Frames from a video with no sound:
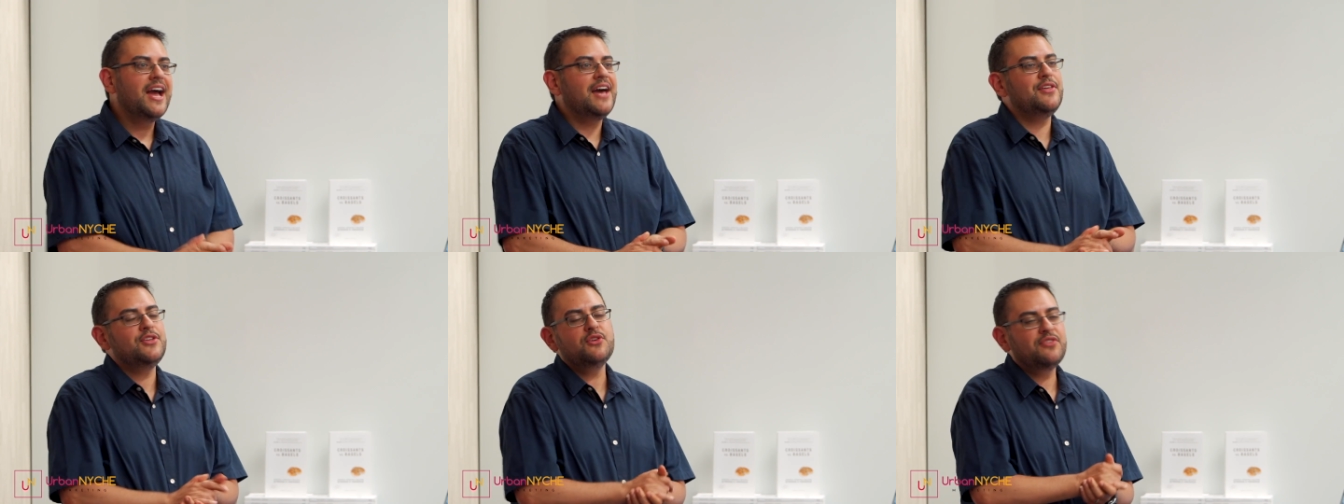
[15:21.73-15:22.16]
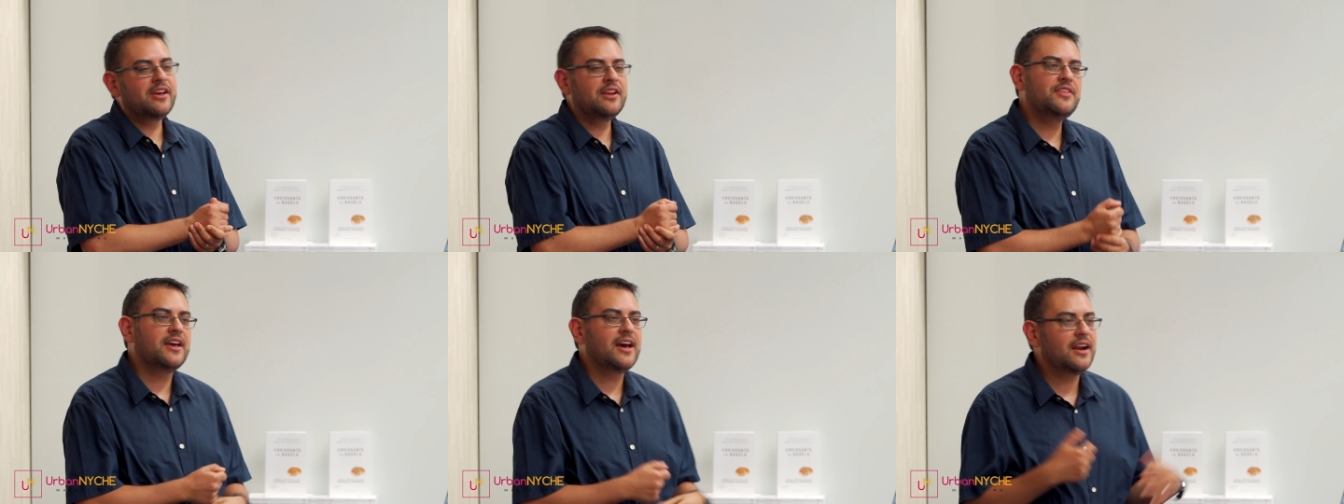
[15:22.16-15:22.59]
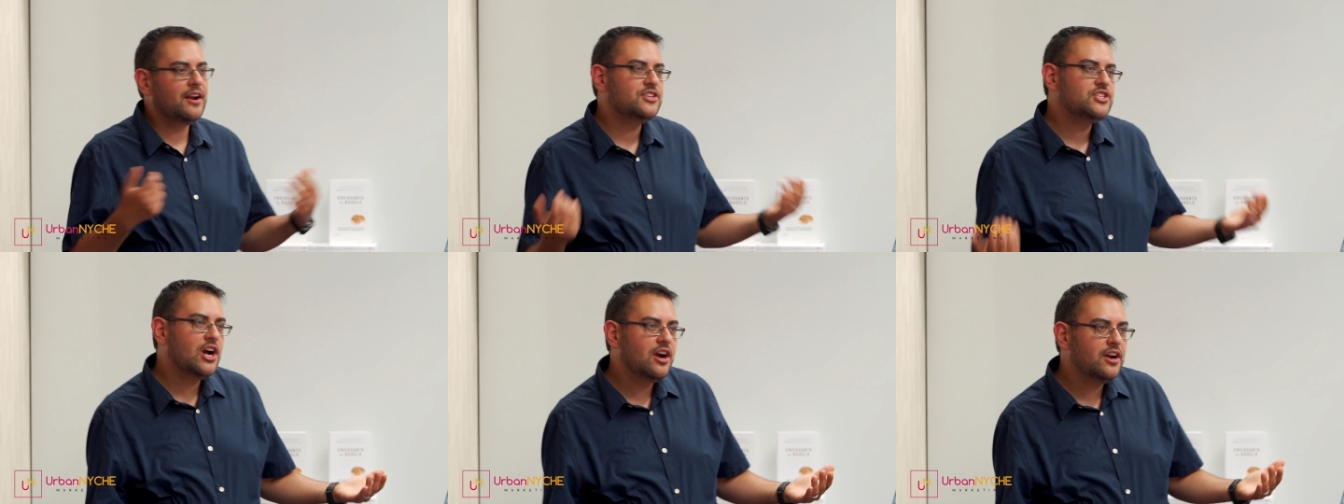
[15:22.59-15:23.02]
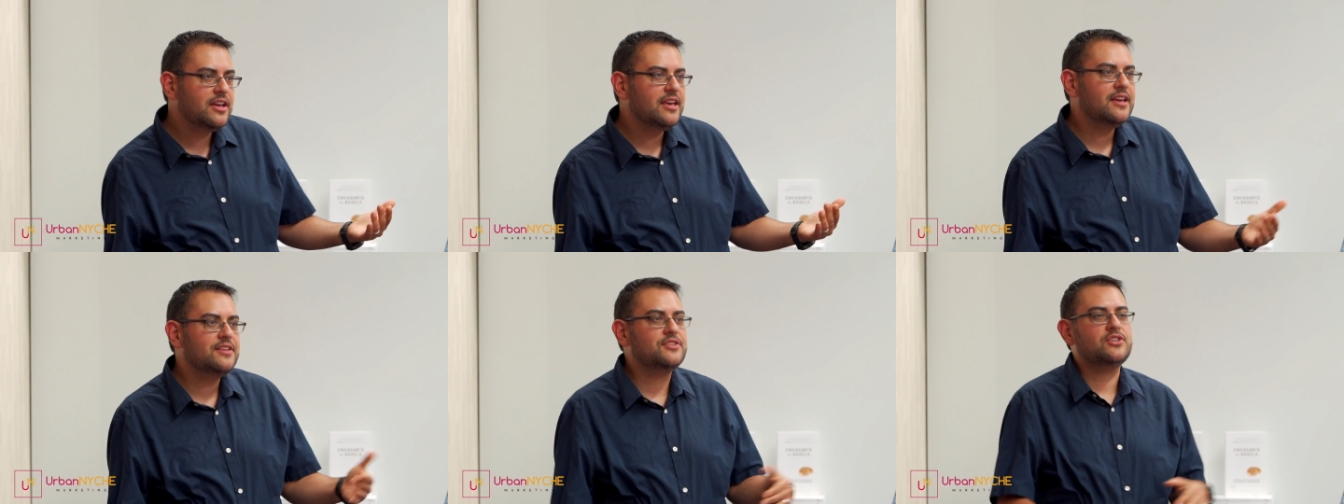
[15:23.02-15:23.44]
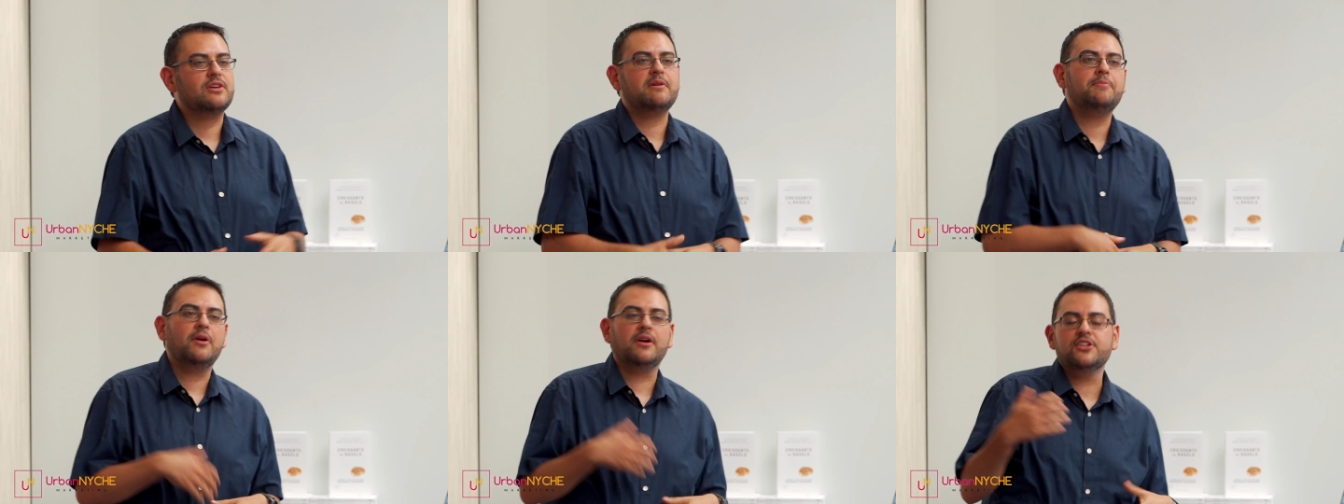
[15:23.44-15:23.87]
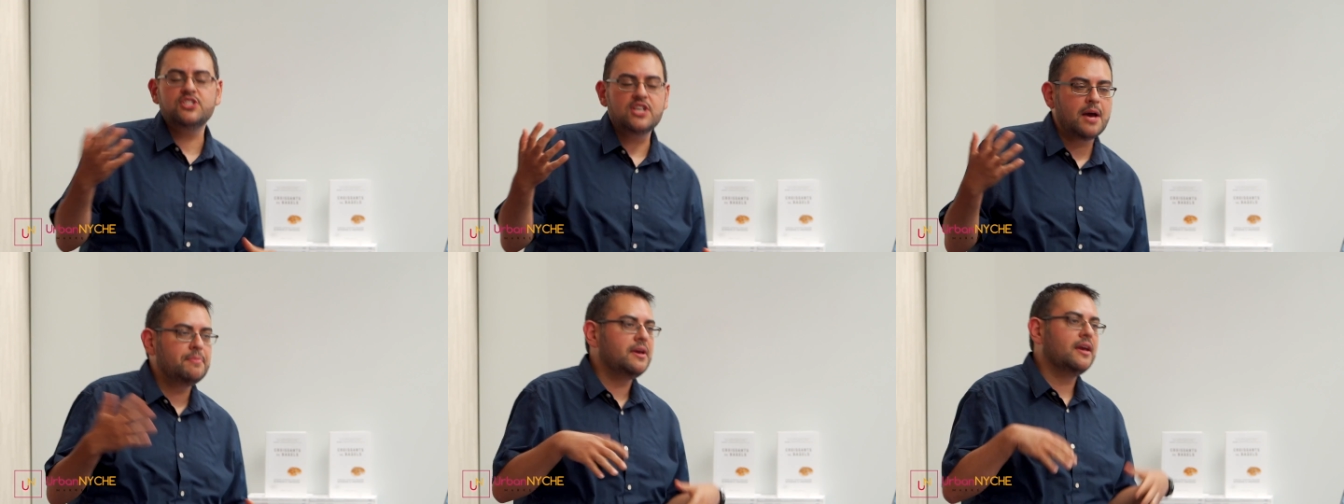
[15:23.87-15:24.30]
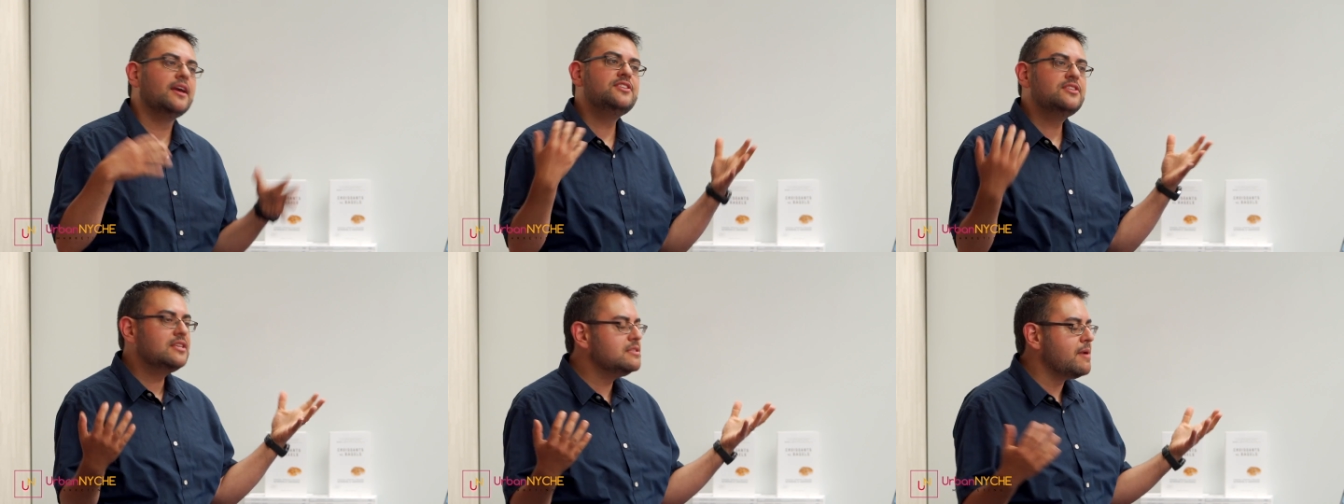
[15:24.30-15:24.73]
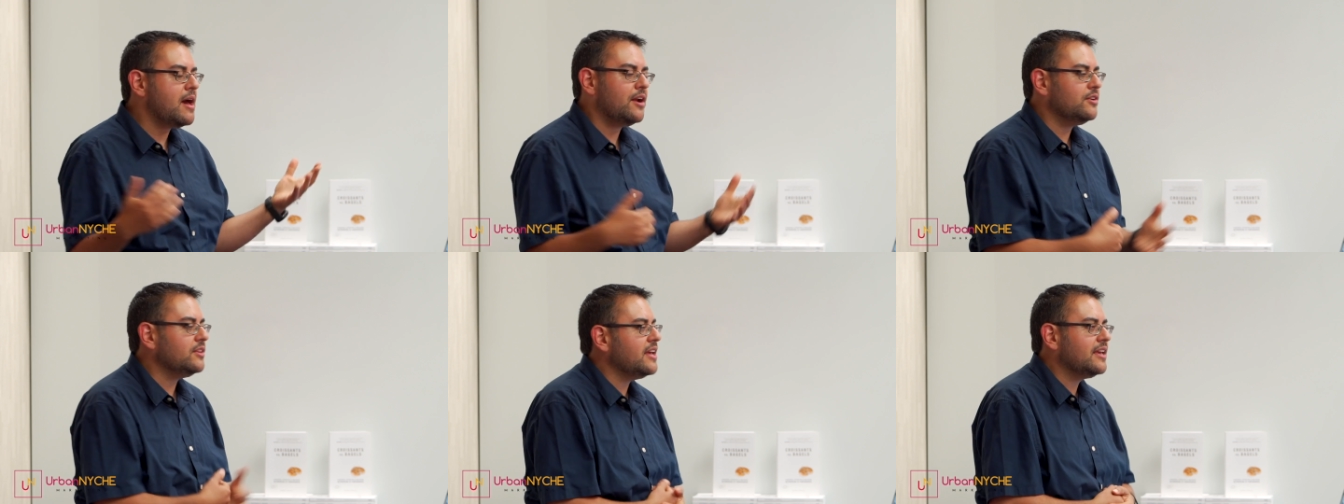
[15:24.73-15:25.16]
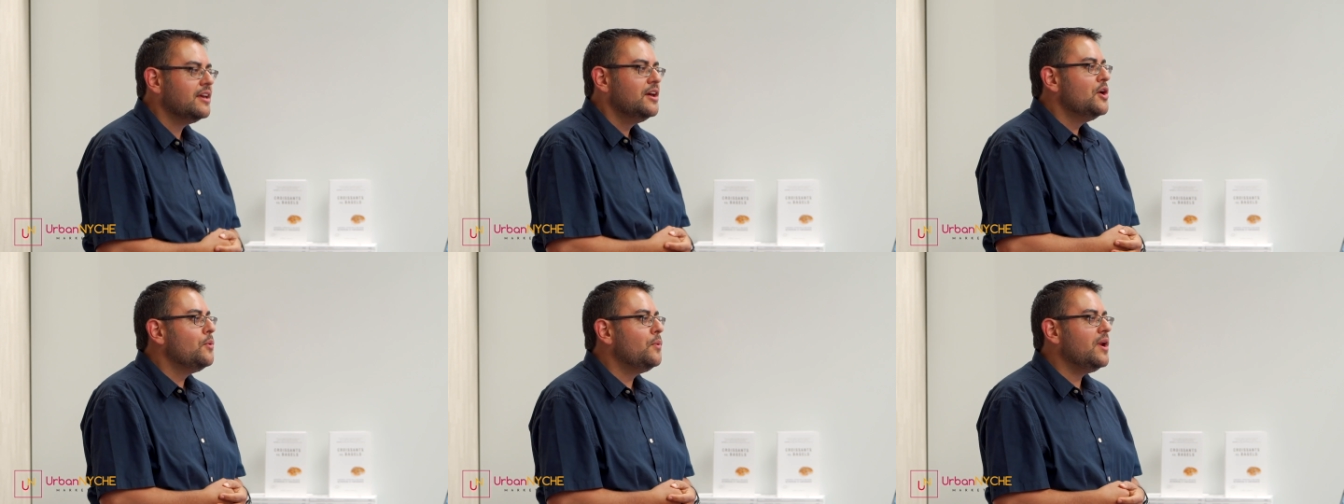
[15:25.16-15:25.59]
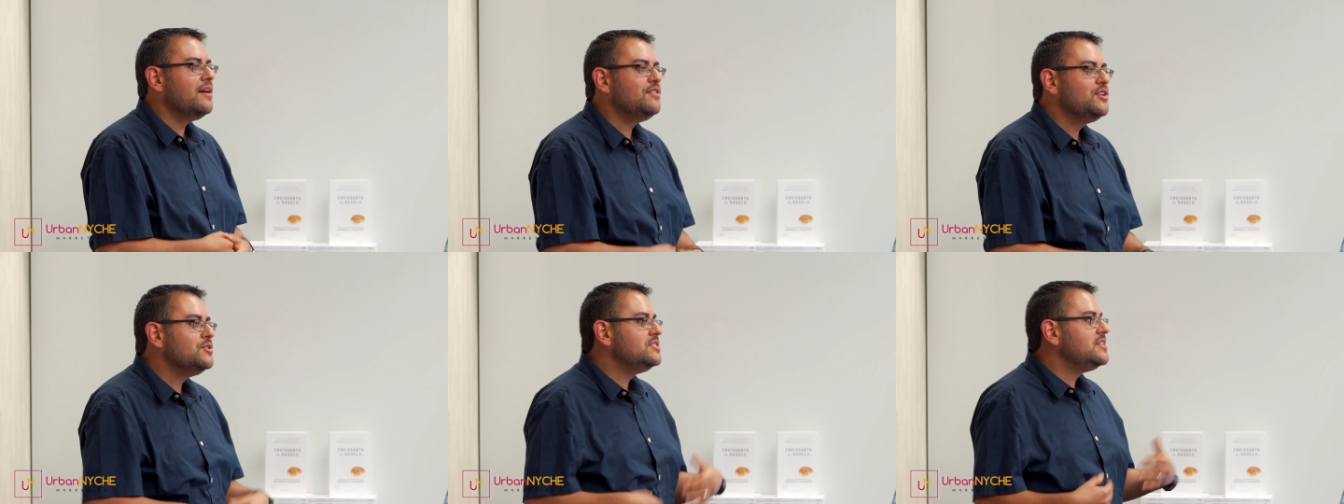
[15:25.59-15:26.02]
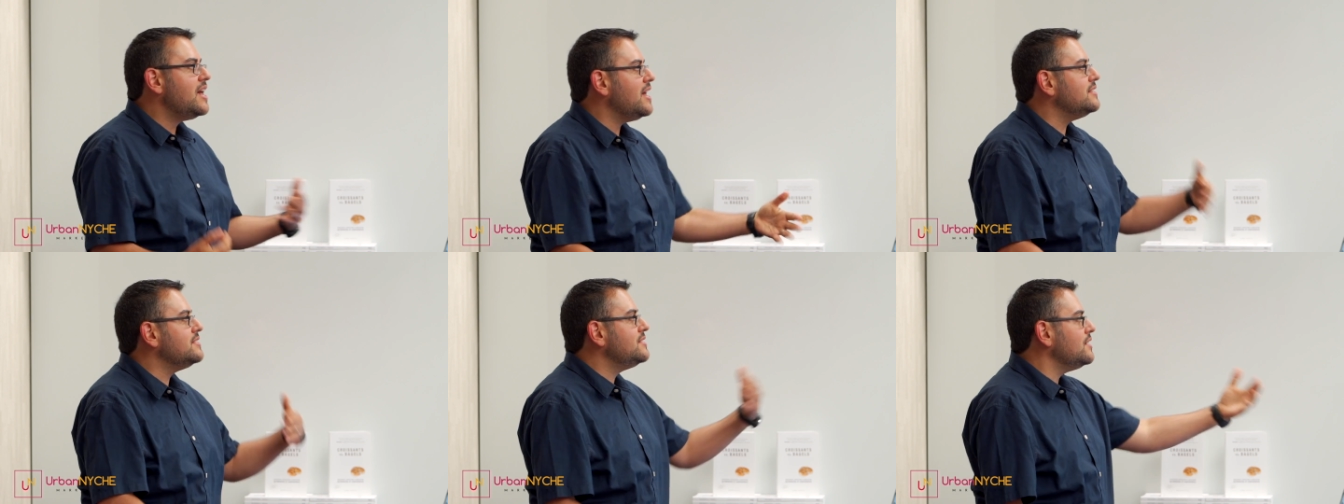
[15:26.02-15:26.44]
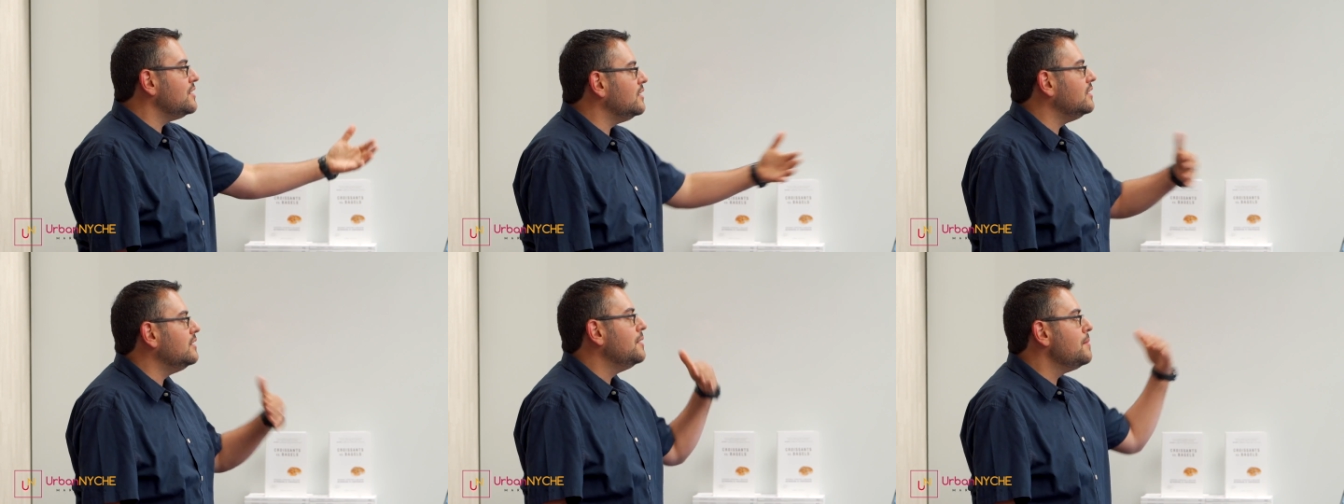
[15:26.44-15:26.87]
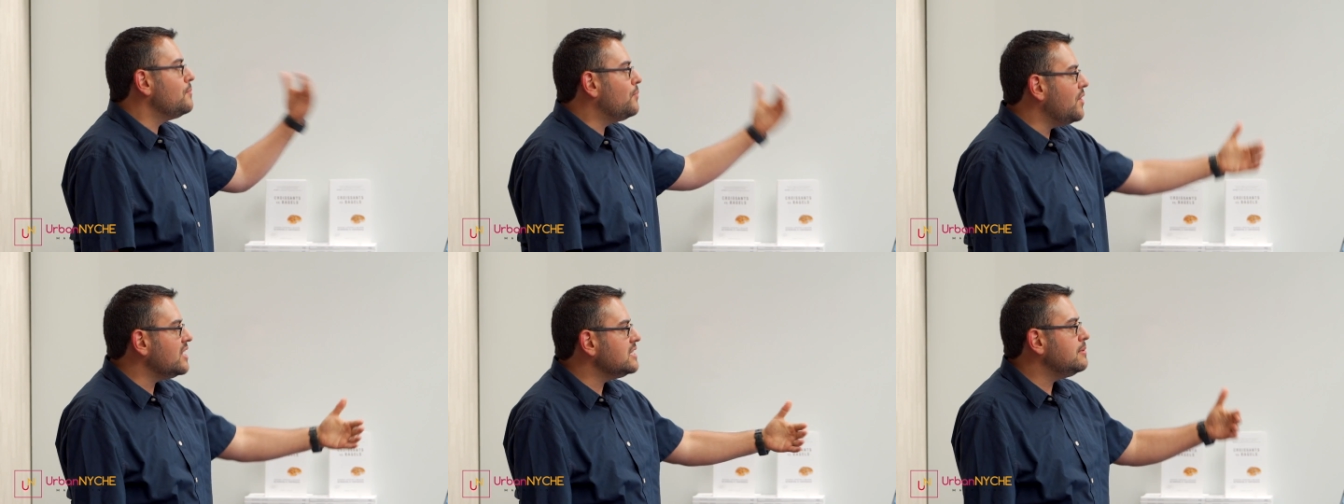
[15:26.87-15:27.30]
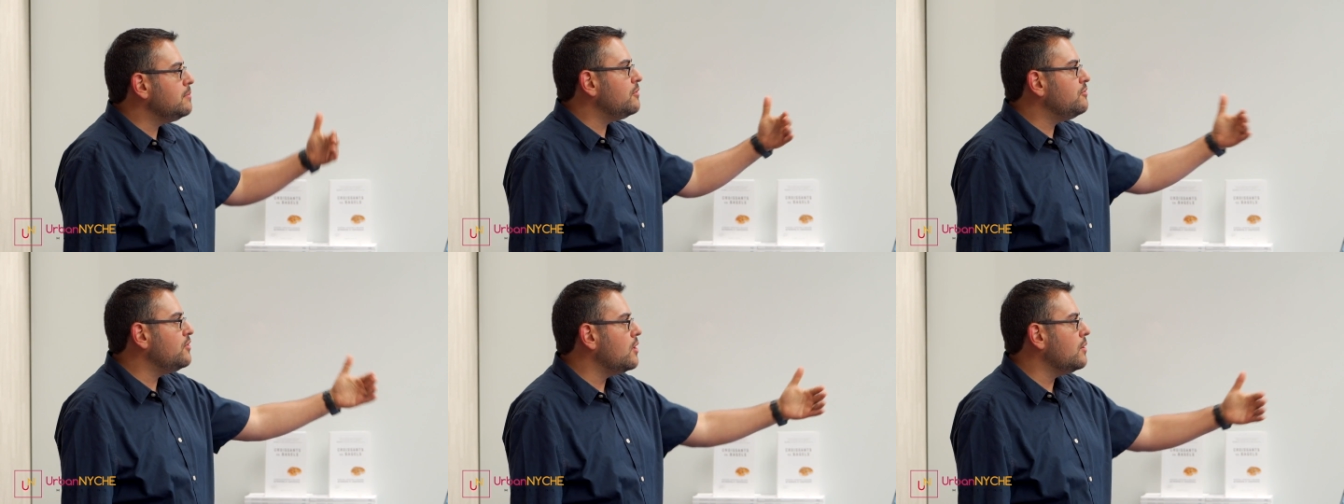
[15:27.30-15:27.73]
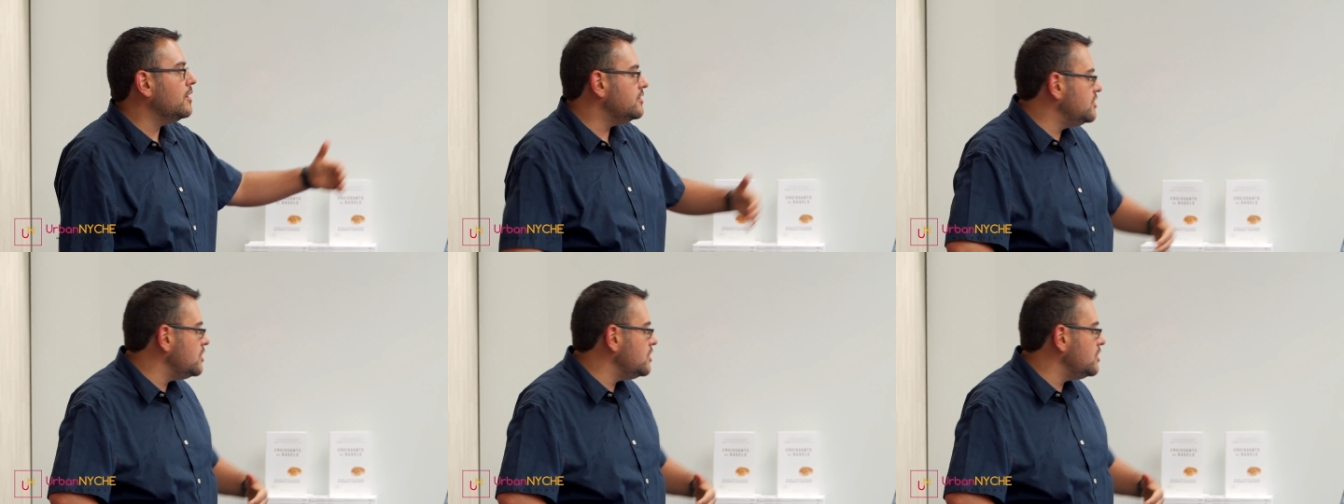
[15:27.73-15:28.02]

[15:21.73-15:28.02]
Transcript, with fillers: And then you find out they got it at Target, got it shopping, it doesn't matter. Like, whatever you say still brings people forward.